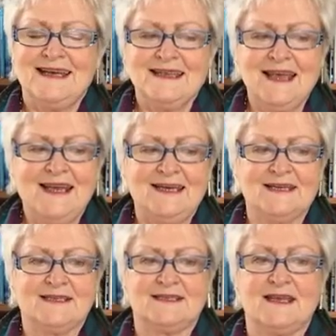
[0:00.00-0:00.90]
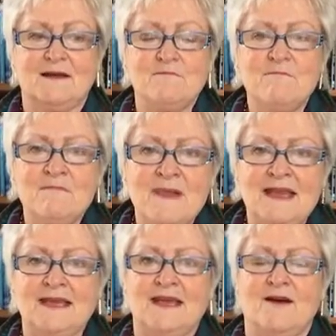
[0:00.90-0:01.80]
and that is that
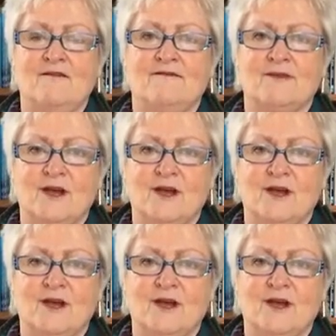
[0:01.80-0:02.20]
many of the